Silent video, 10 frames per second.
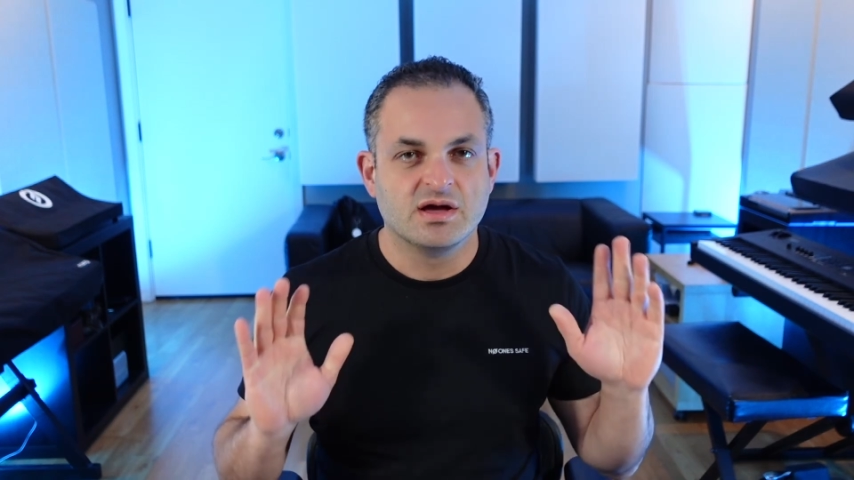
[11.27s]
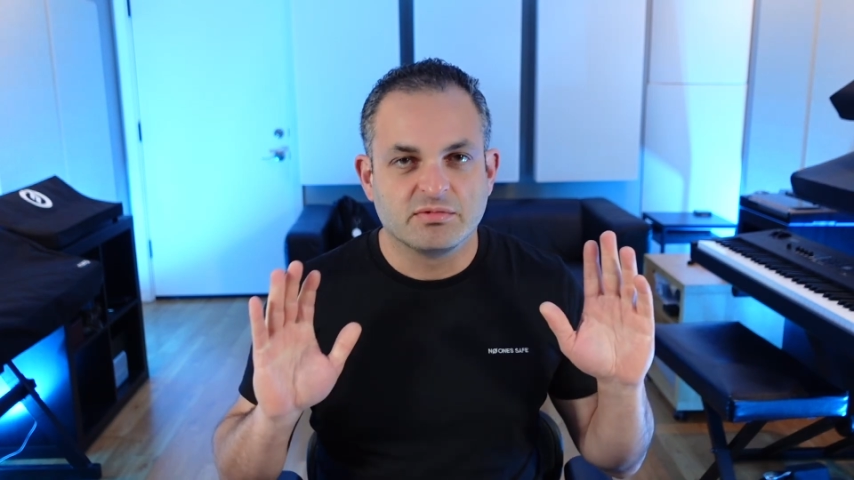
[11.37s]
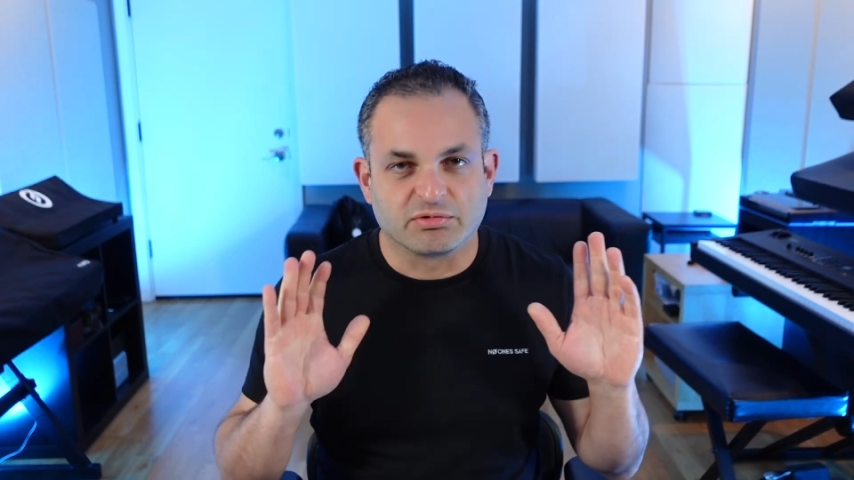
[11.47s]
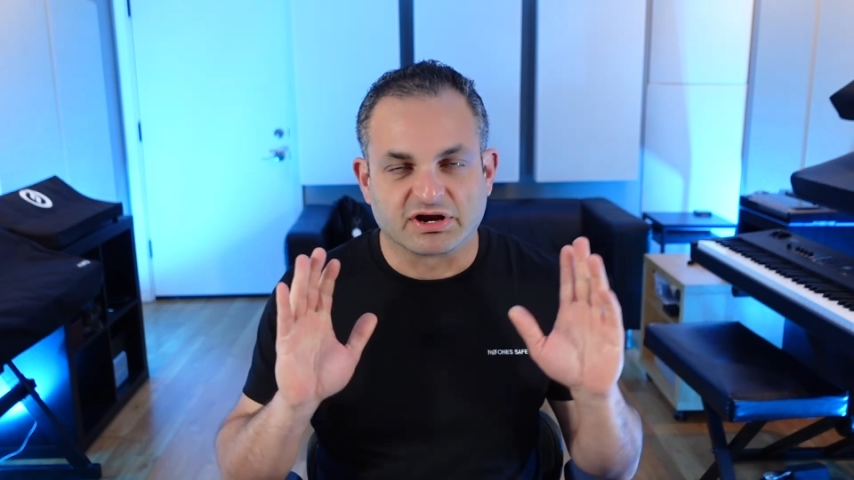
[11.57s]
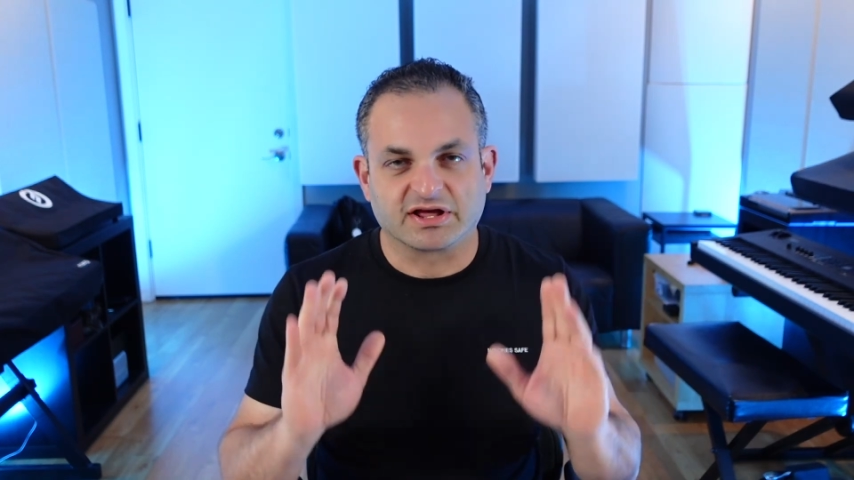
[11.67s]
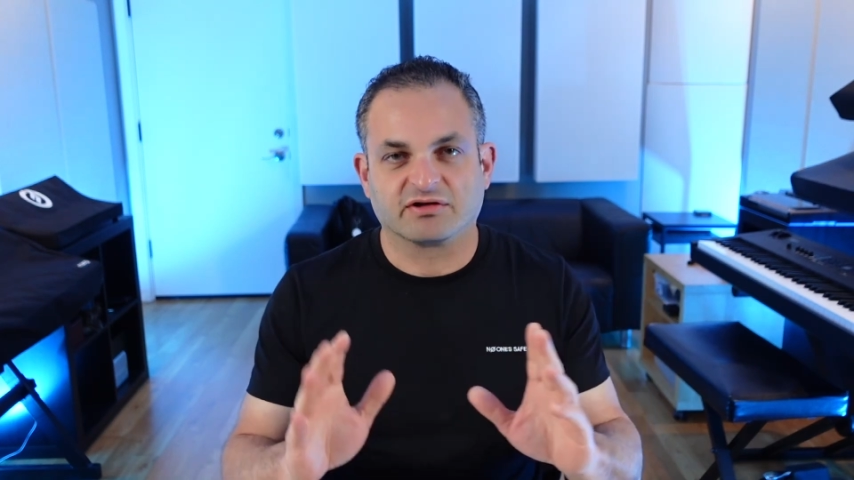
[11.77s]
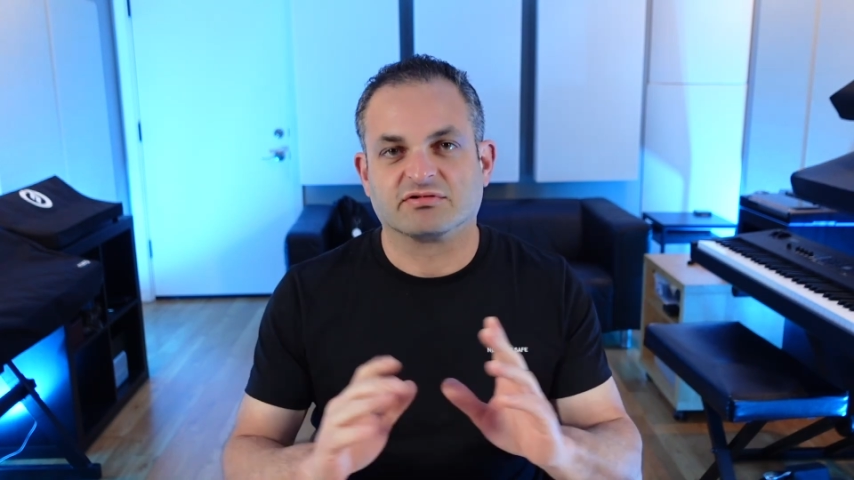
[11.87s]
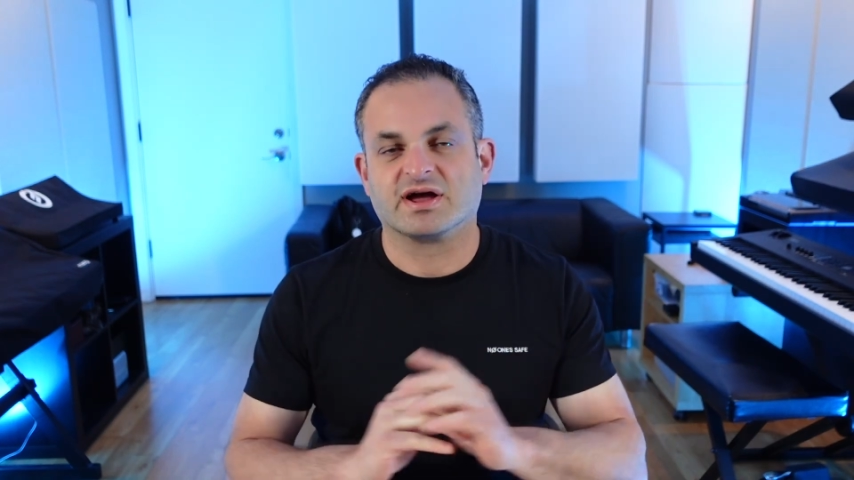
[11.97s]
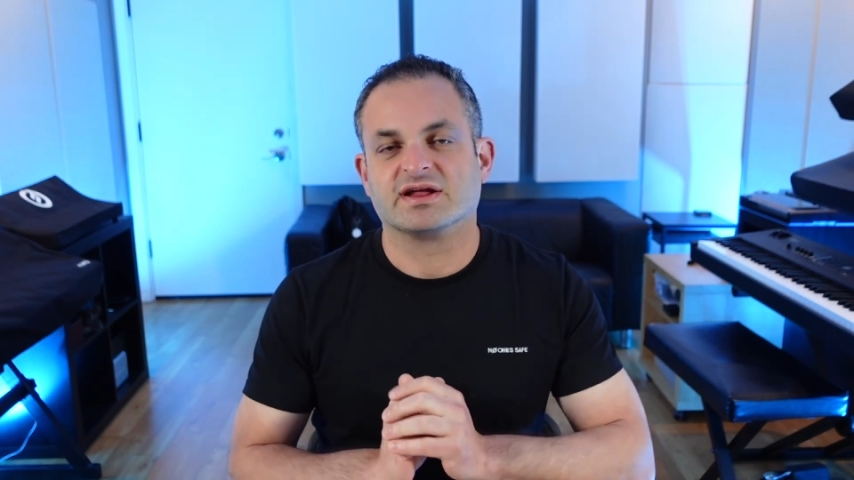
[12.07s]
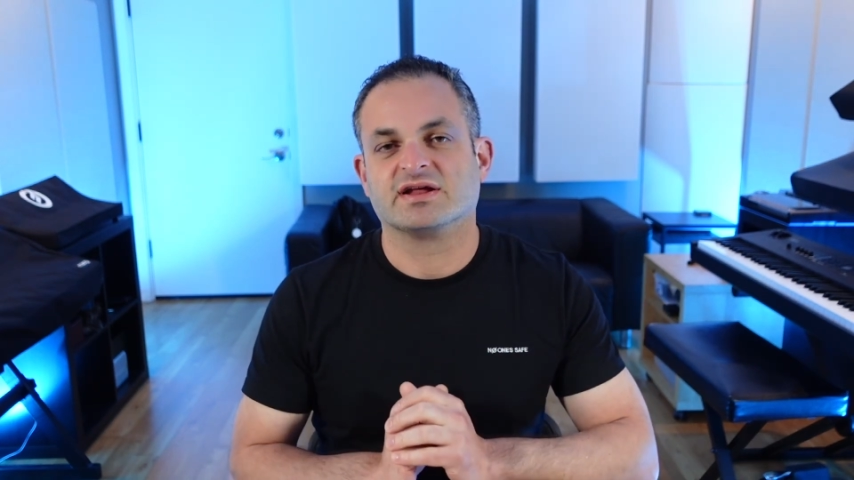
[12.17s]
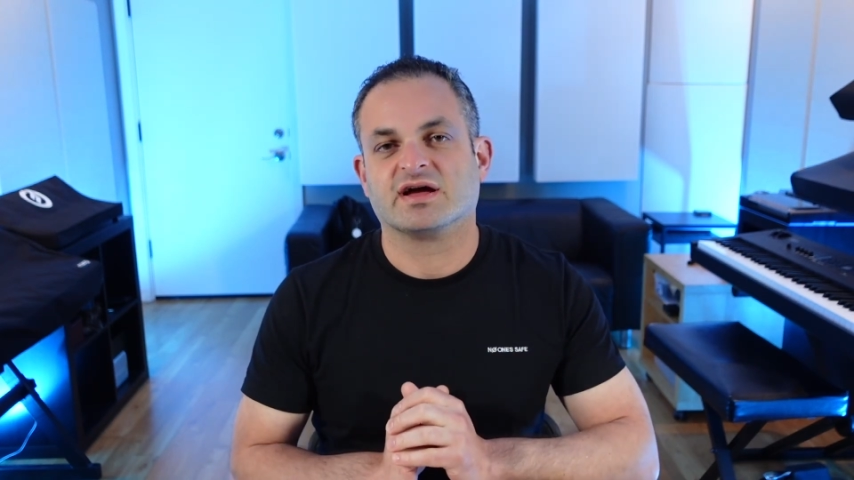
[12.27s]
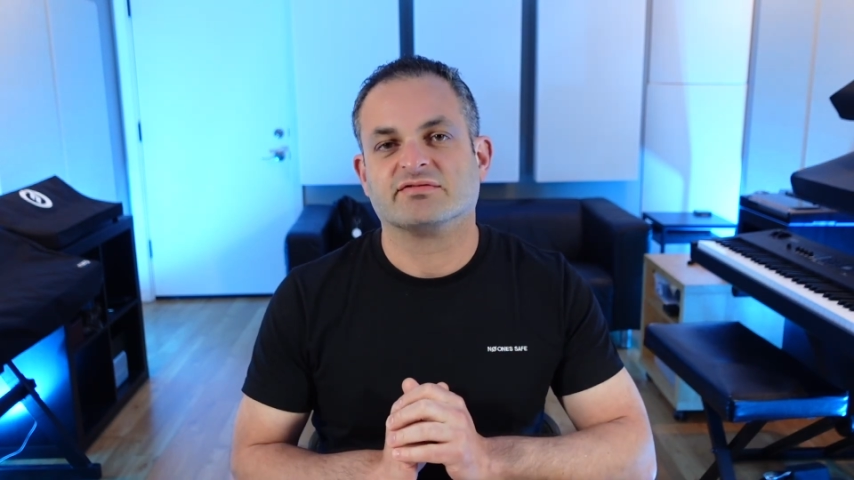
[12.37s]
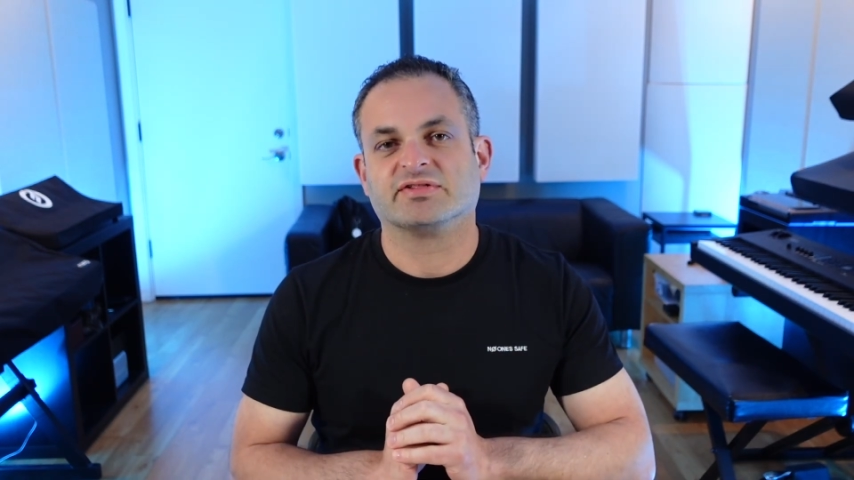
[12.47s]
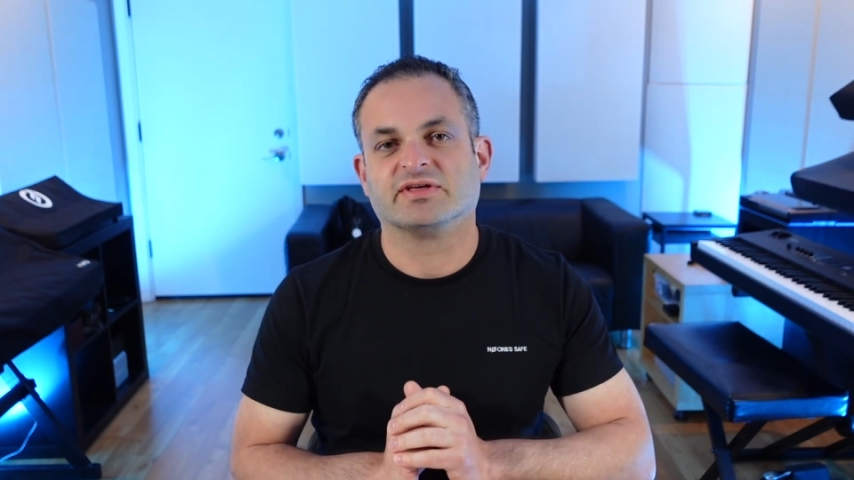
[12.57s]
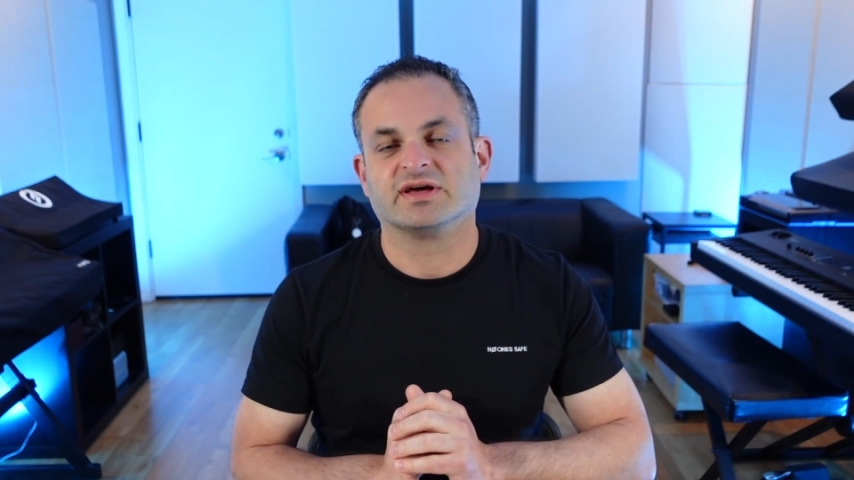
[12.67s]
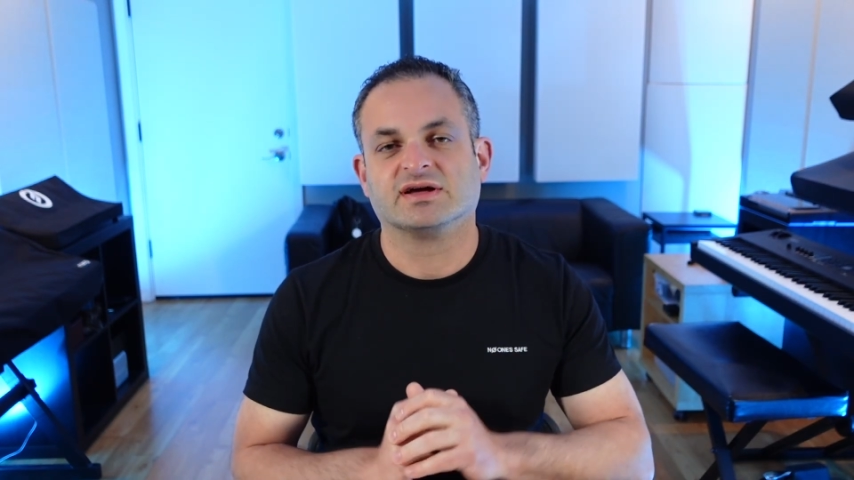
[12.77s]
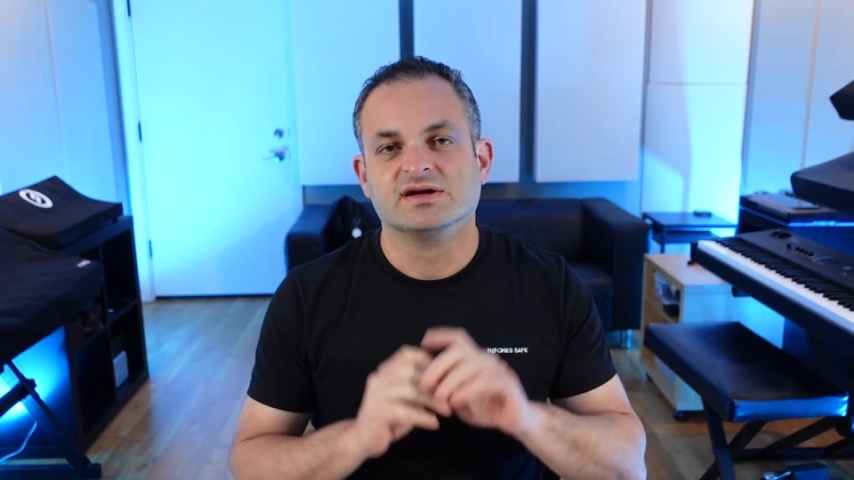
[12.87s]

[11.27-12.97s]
We're going to get right into everything.